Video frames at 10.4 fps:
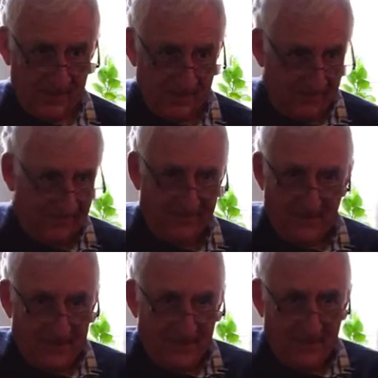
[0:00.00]
it,
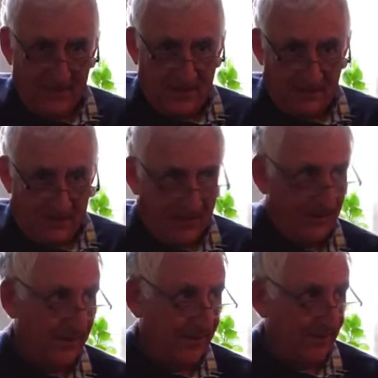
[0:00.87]
they didn't seem
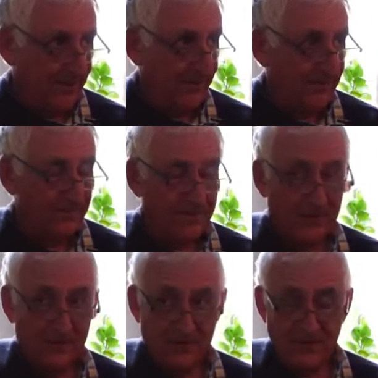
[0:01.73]
to
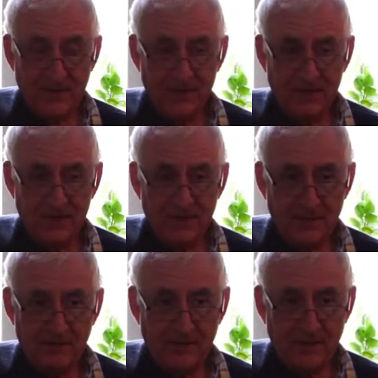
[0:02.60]
notice that, they didn't
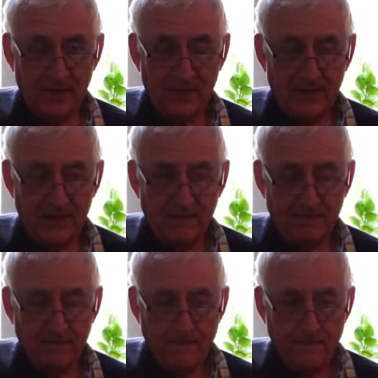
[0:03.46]
seem to mind that.